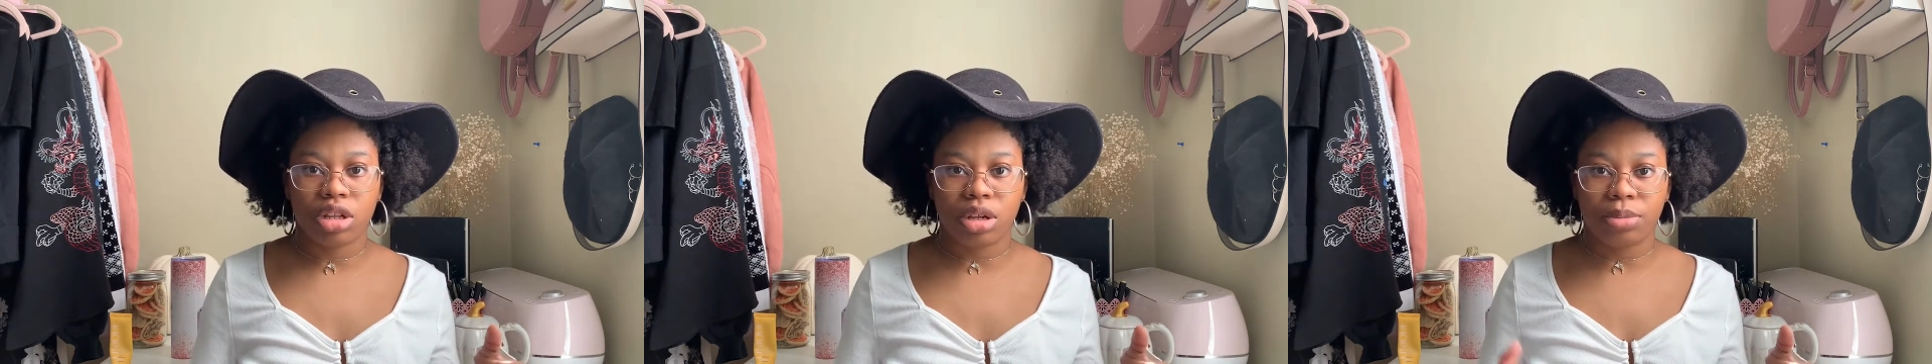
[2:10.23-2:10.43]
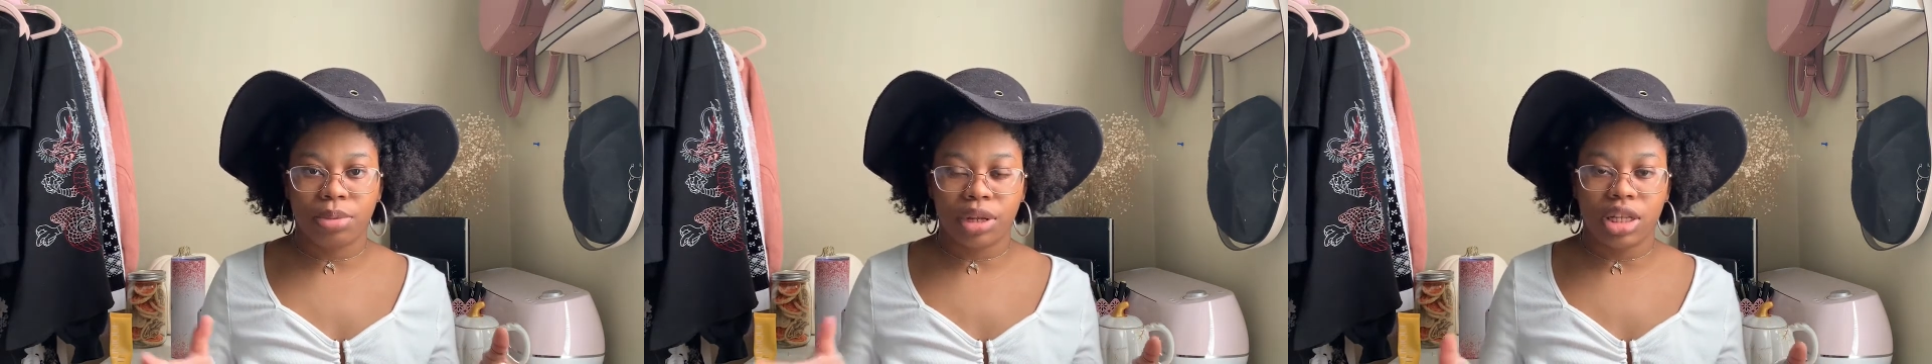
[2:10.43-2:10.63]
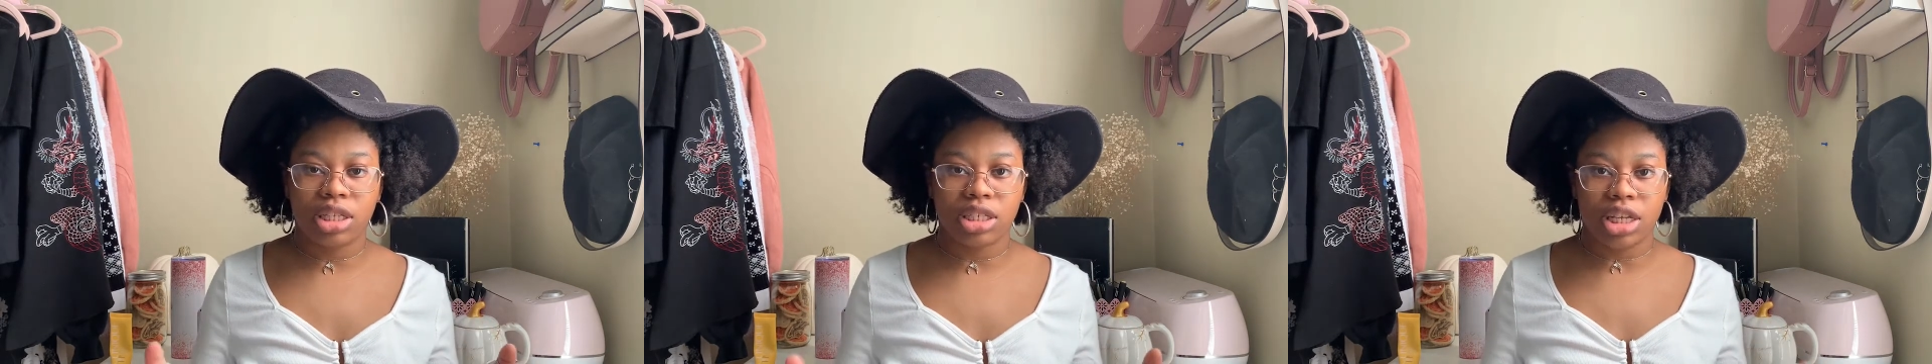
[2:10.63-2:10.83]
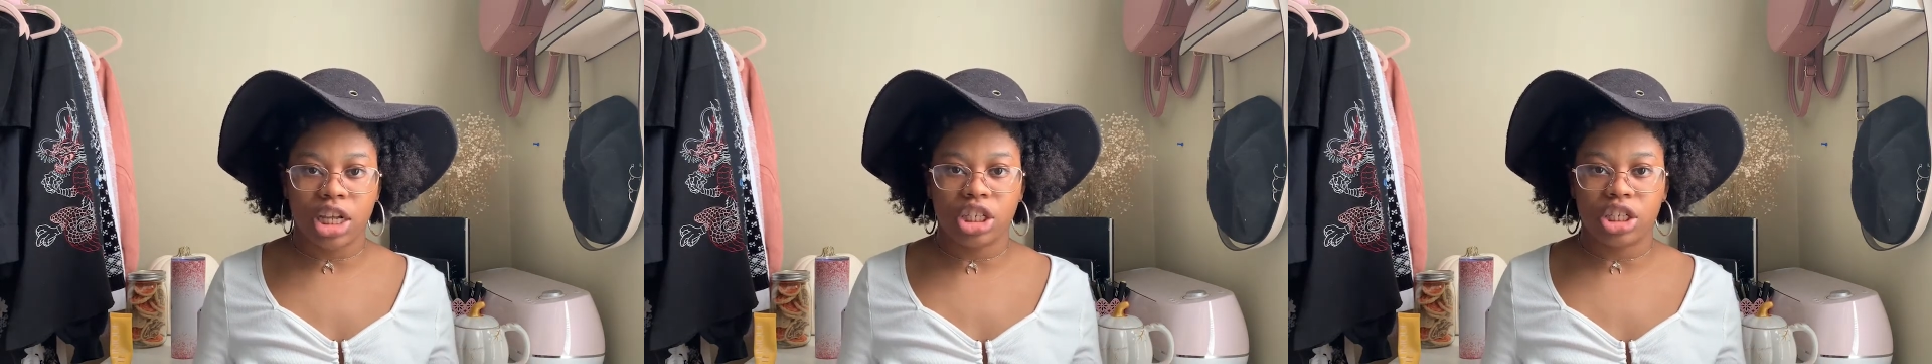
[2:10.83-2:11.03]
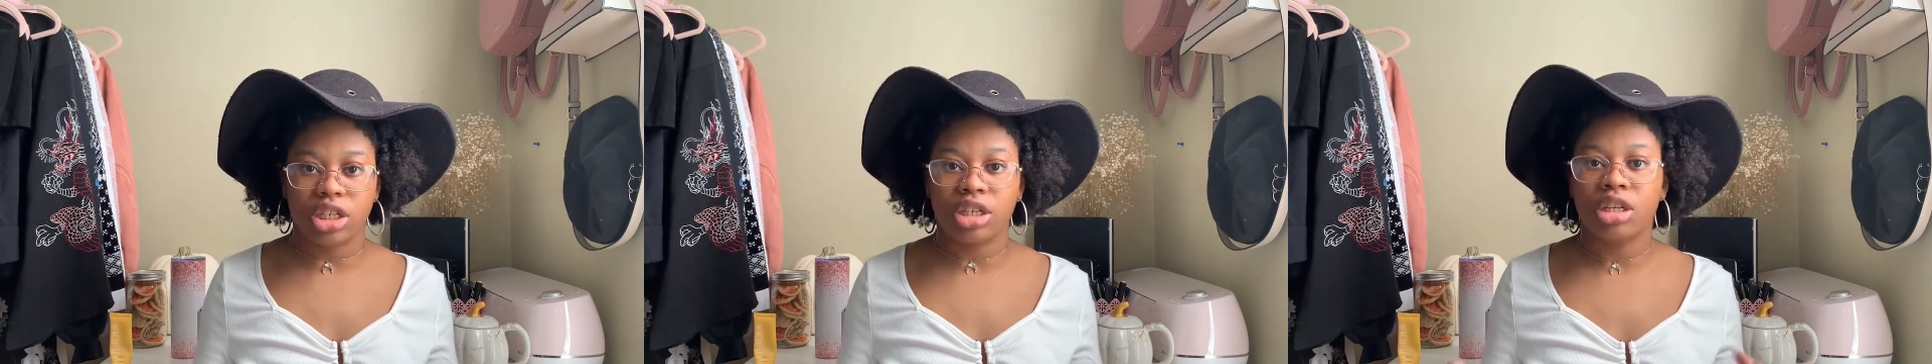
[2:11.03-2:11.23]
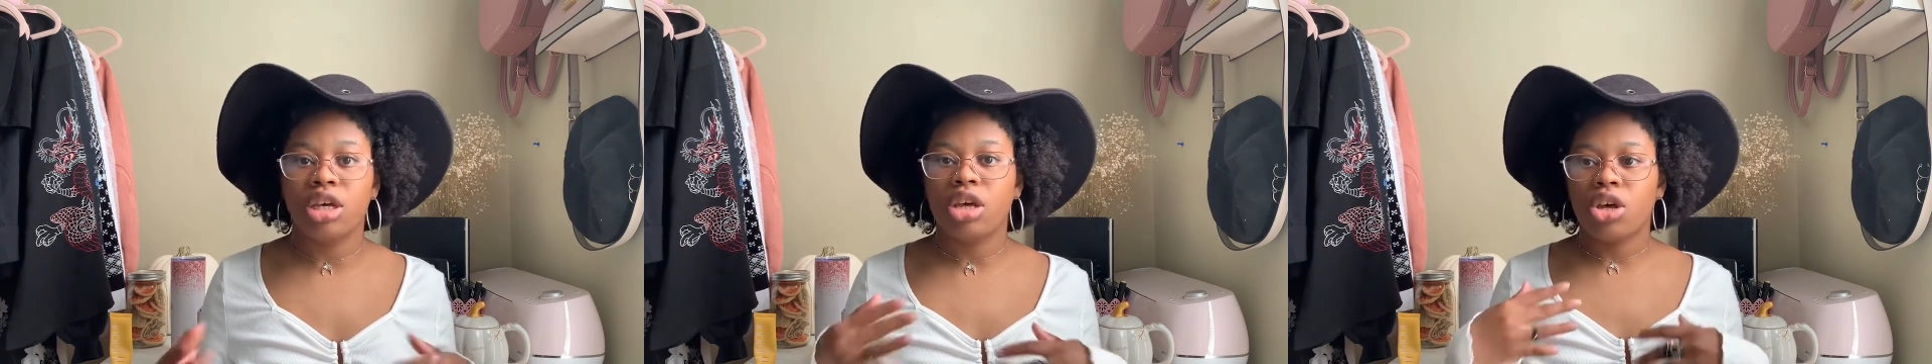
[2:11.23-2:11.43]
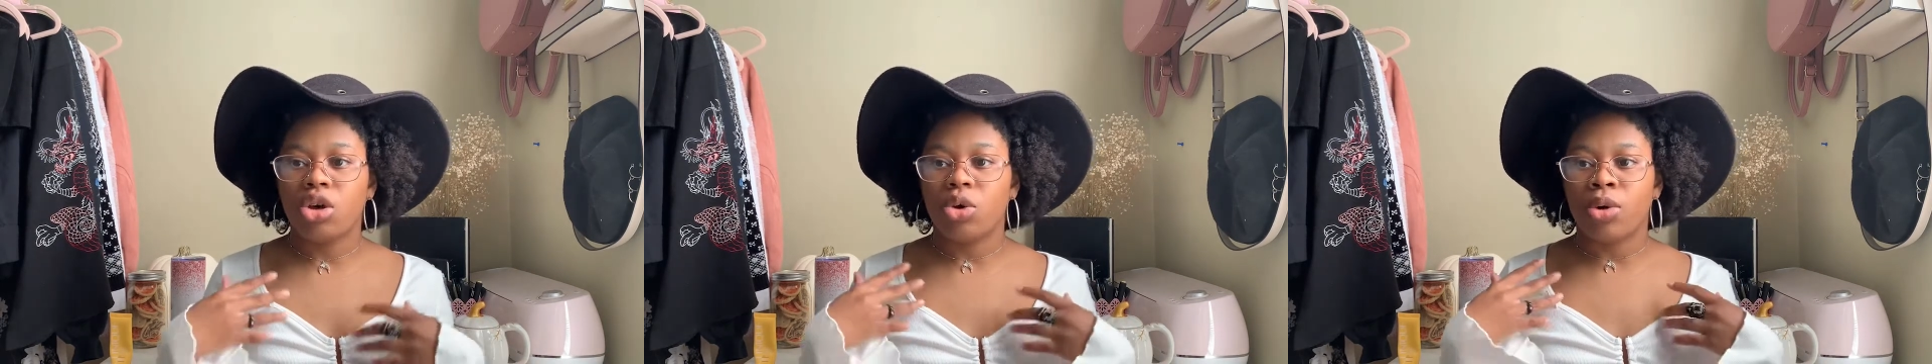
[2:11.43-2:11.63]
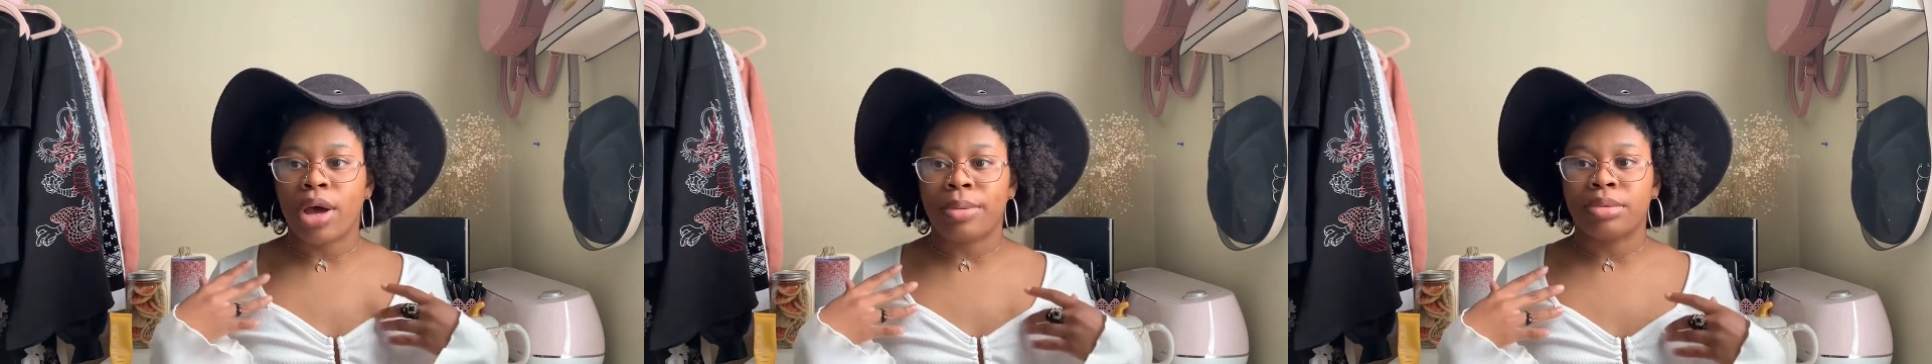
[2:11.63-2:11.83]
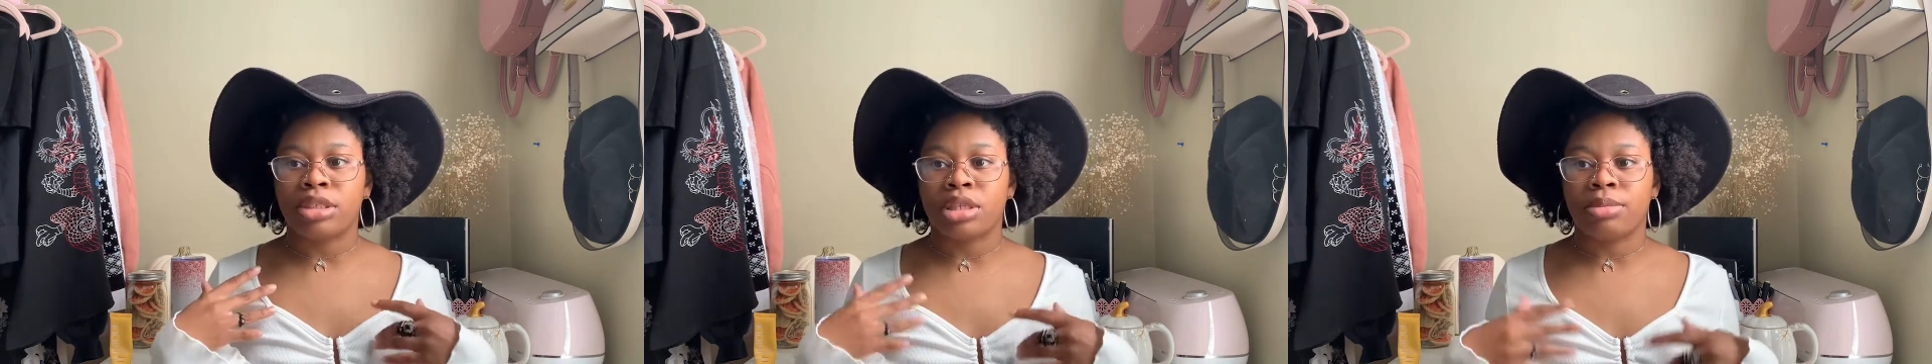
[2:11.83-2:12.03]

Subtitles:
police station who happens to